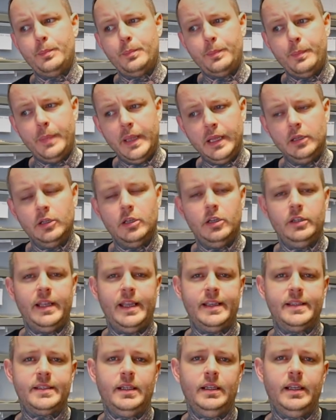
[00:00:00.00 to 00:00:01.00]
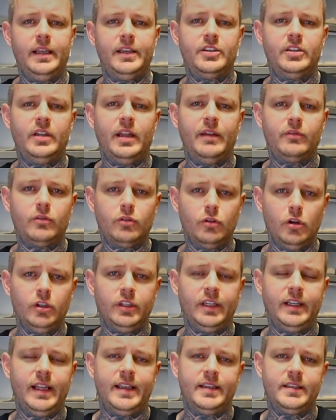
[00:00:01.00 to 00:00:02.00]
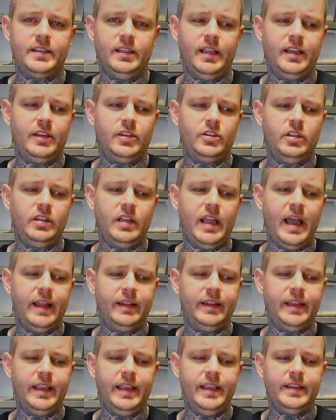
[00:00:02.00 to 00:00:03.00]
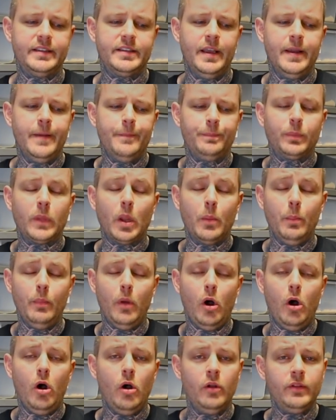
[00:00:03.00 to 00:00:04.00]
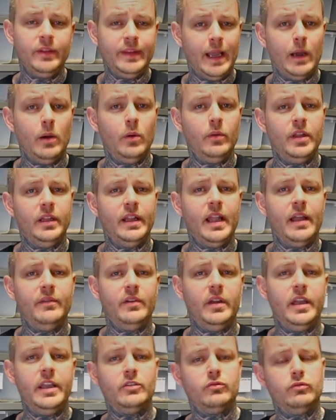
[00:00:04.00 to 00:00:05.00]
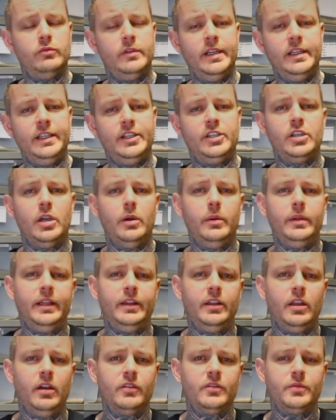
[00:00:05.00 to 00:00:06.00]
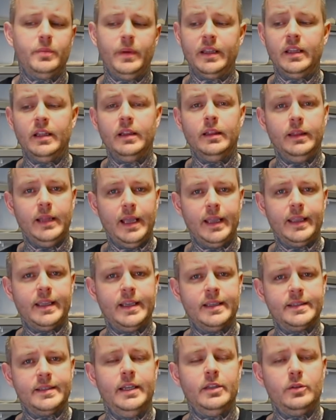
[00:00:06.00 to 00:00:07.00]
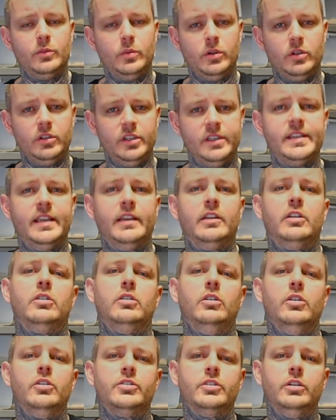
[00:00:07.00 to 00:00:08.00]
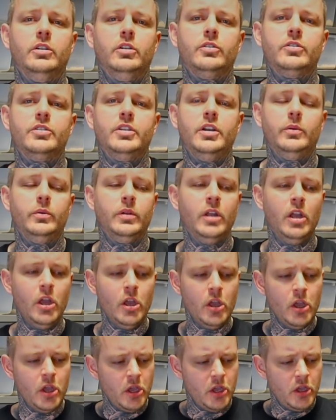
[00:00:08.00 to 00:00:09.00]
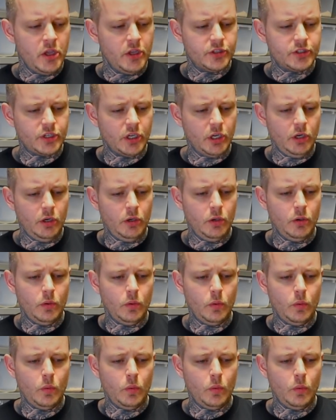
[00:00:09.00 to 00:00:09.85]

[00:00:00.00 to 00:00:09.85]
built a nice collection, I've grown a nice collection, and it is more now than ever. It's really showing in the offspring. Like I said, we're going to take a closer look soon. So